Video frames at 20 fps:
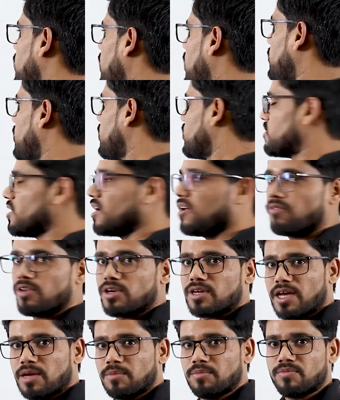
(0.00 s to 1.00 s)
time minus
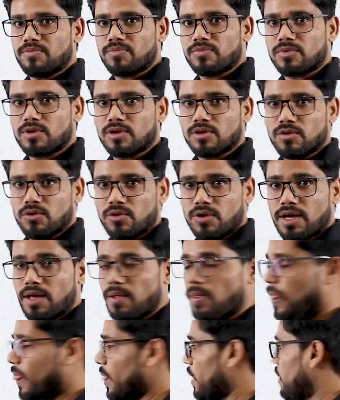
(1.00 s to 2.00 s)
arrival time. Okay.